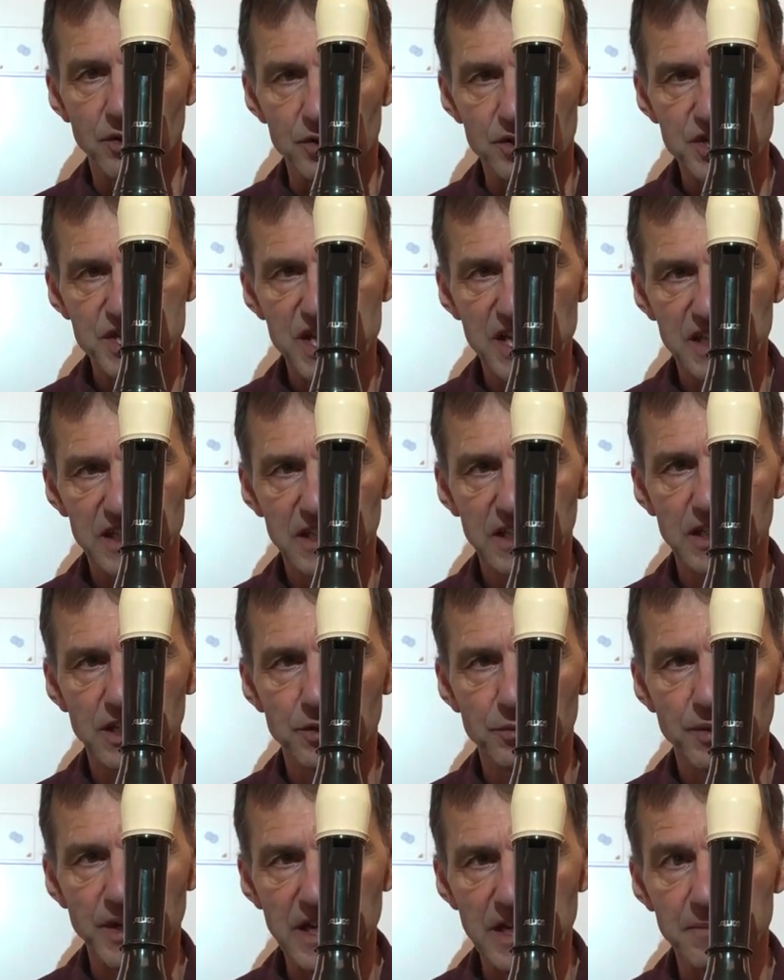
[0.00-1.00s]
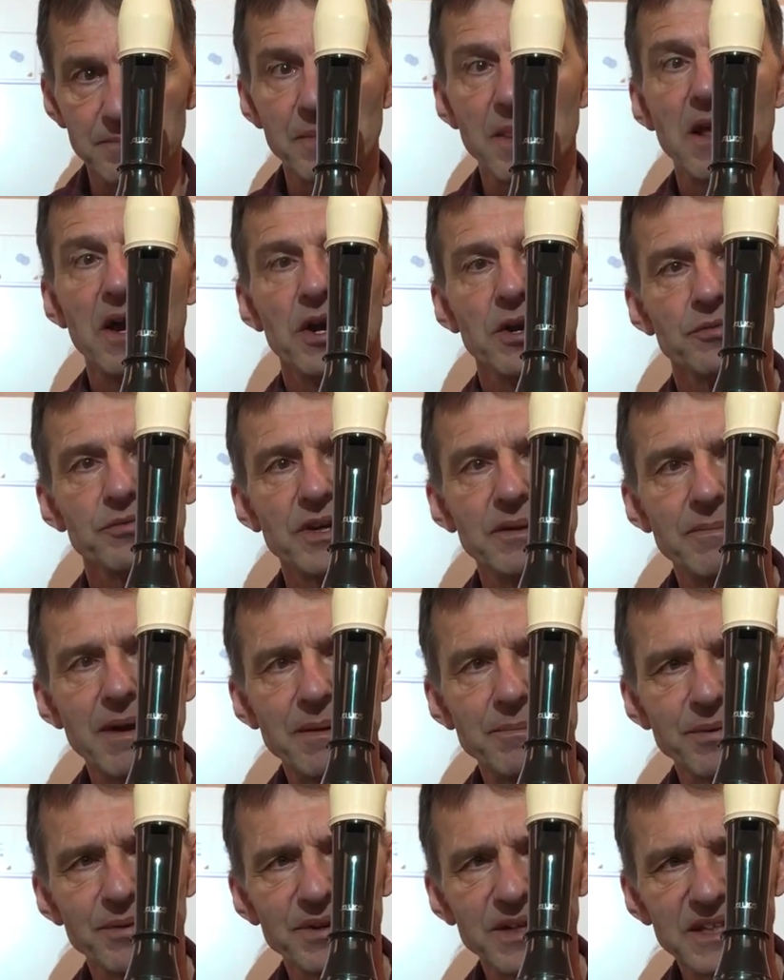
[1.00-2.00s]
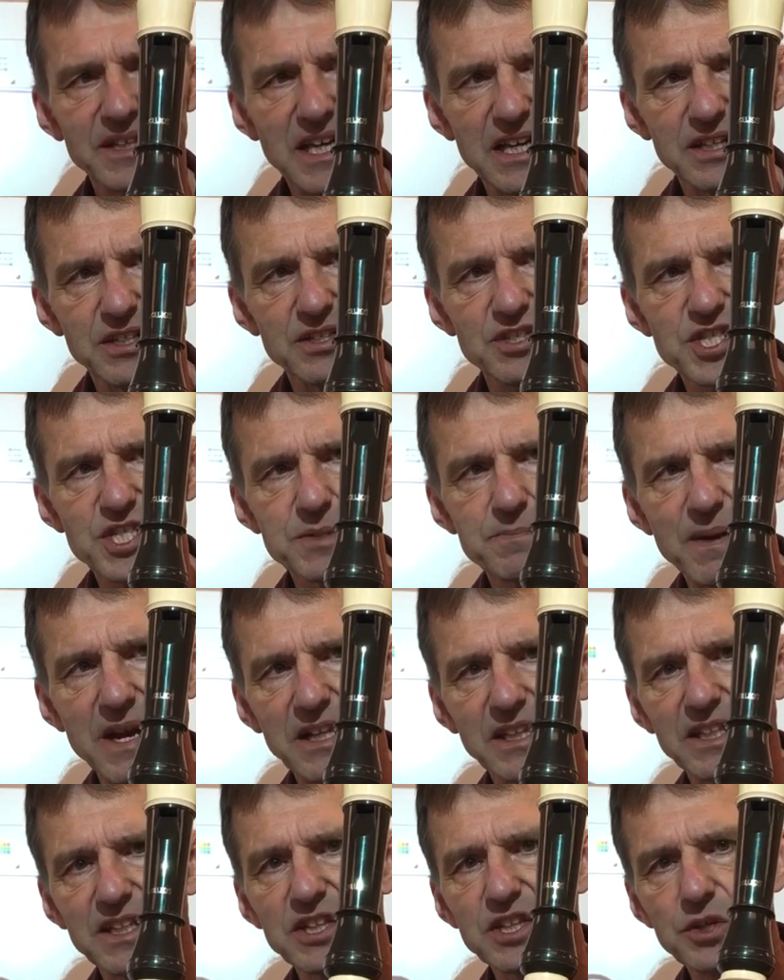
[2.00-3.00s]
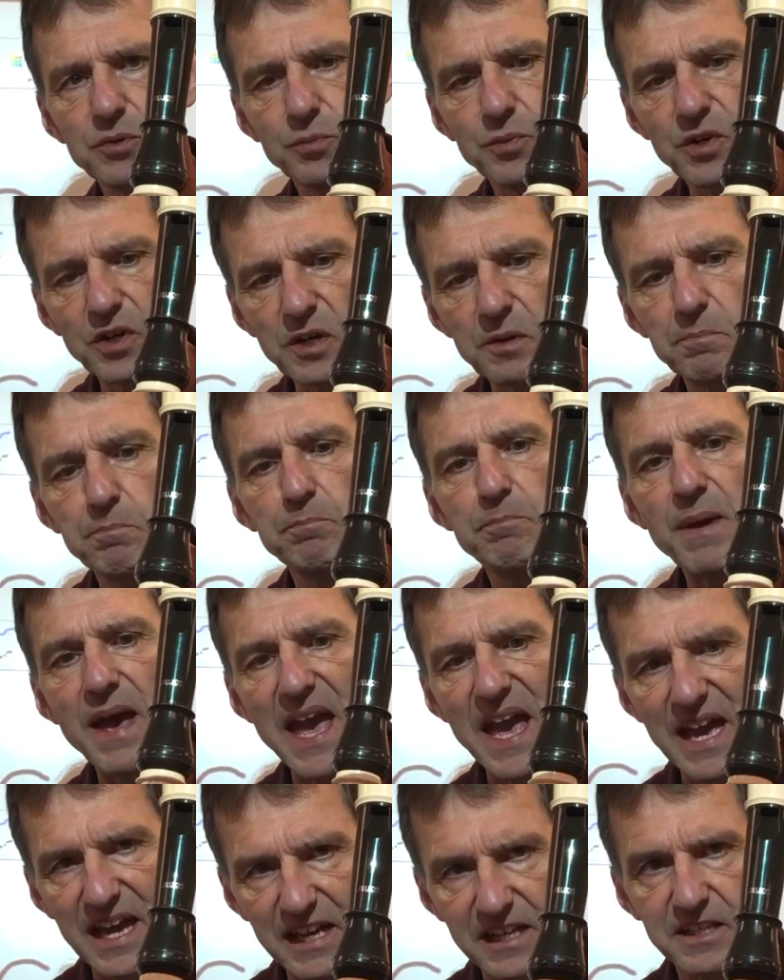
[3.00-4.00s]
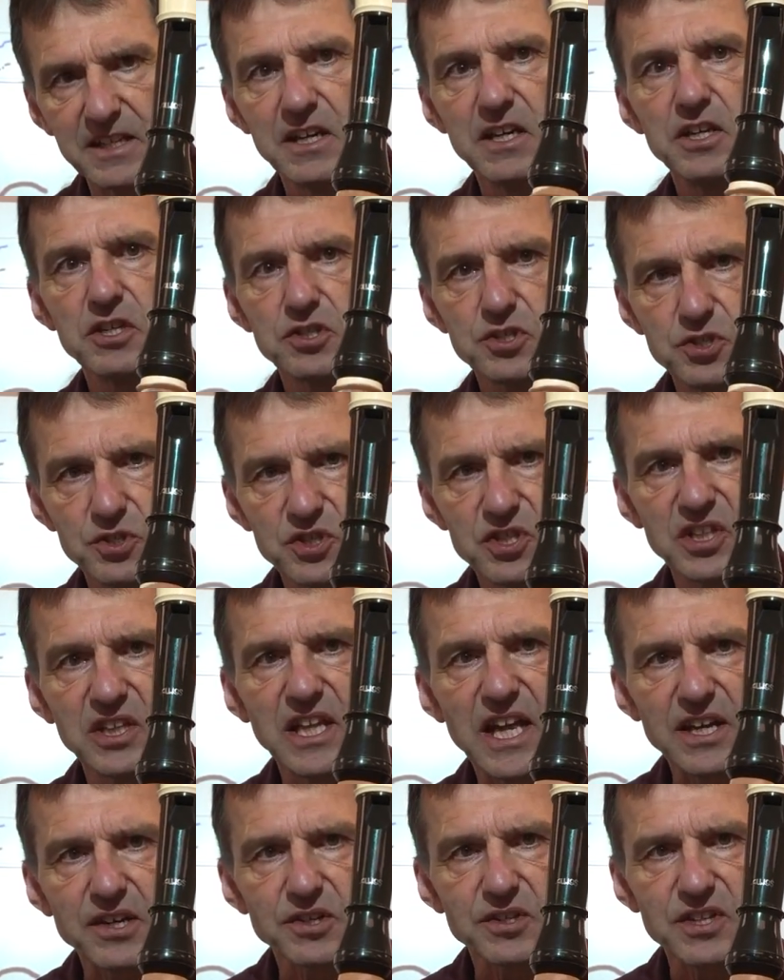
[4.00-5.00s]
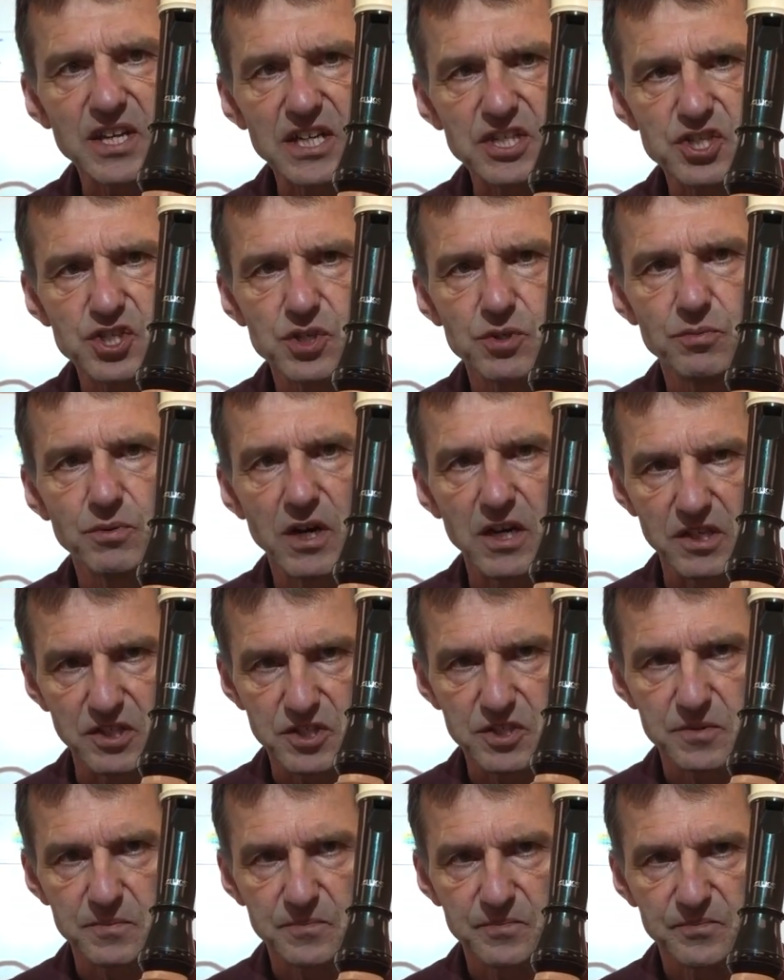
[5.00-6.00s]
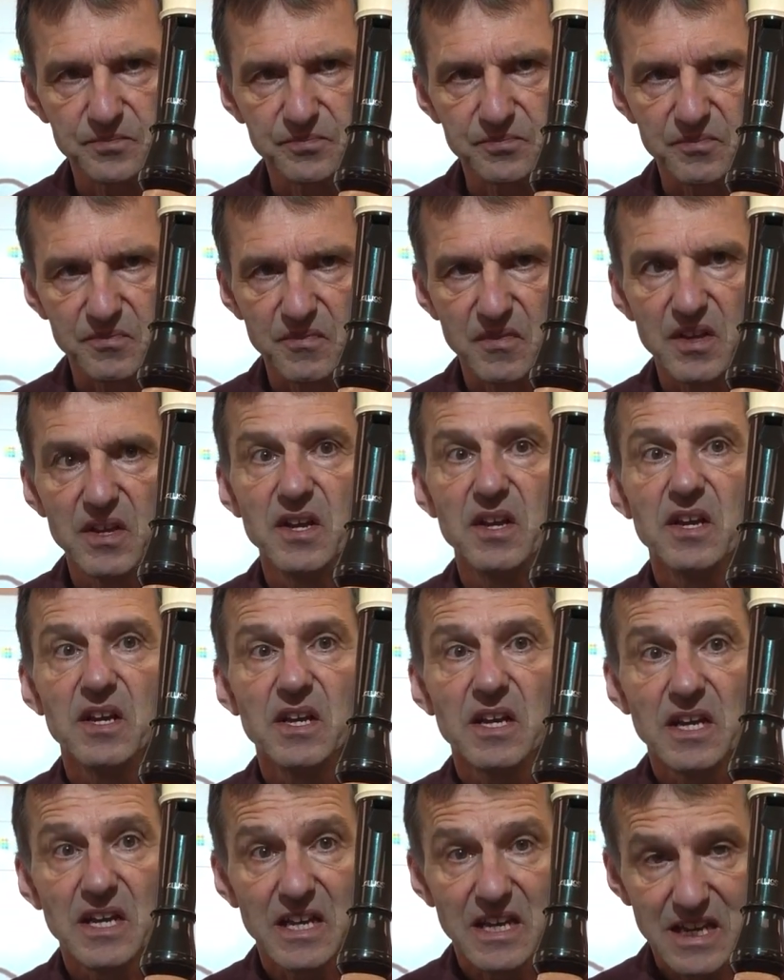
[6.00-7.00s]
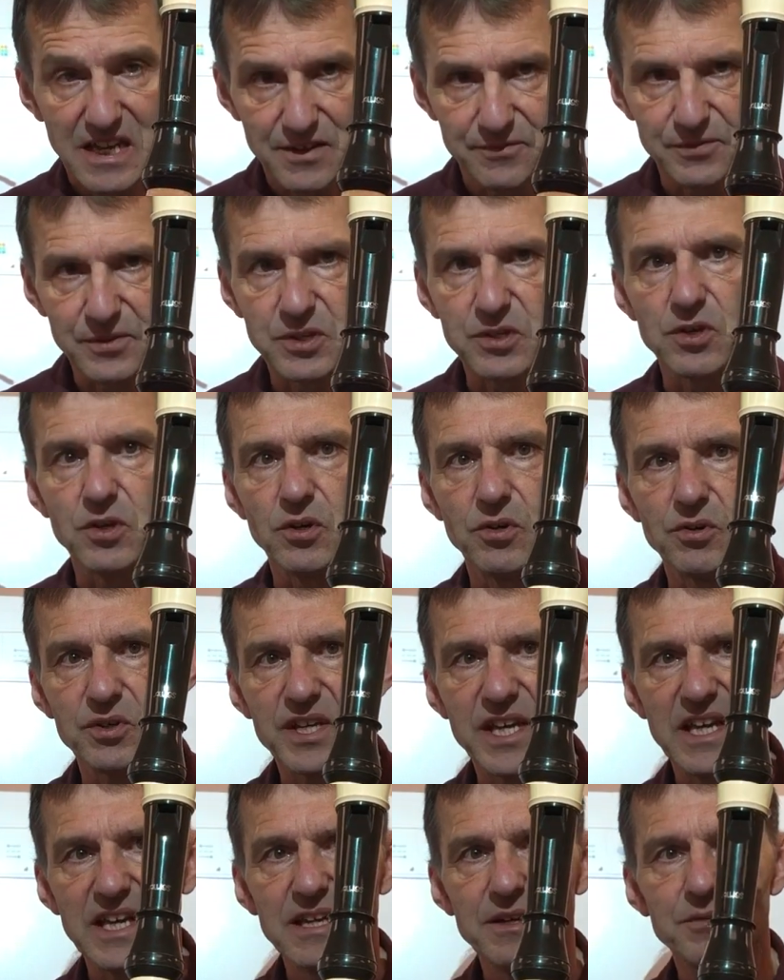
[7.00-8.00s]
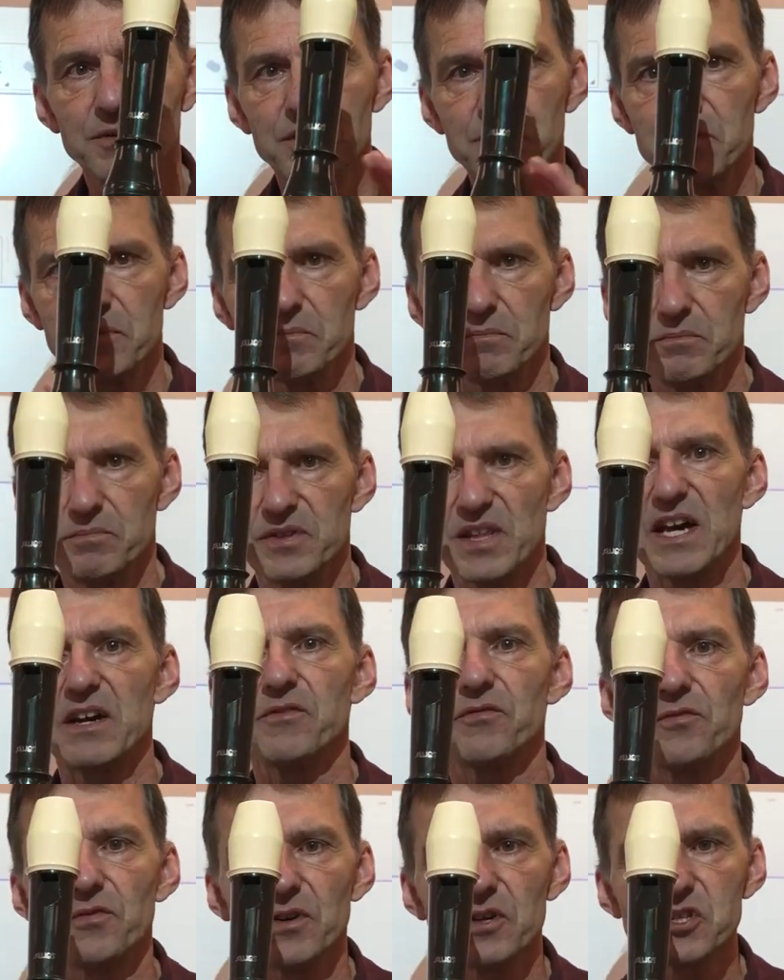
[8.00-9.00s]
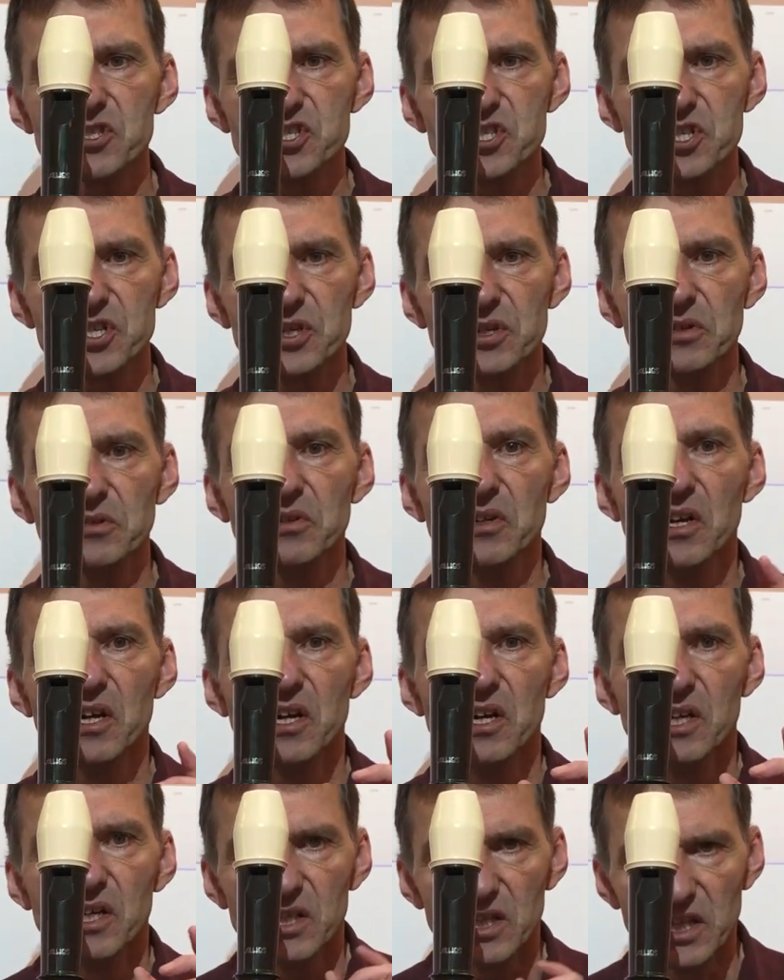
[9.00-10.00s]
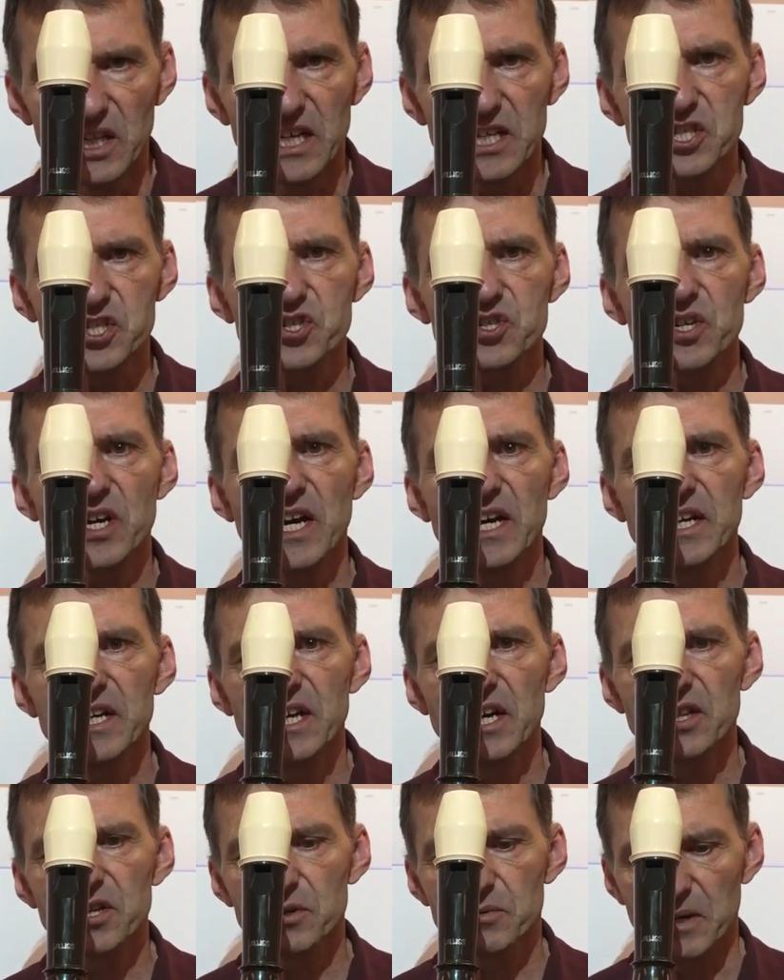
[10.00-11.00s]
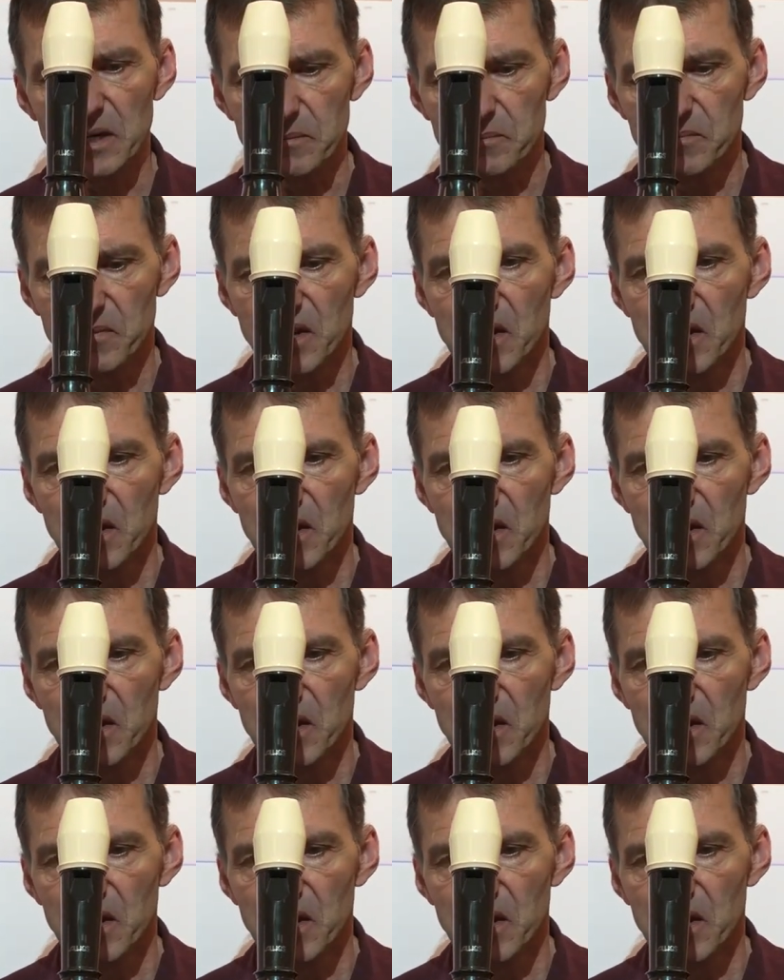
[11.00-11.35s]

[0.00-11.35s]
or taking away, remembering that you're spelling the word bag to the letter that you want. If you're okay with that first tune, let's try another one.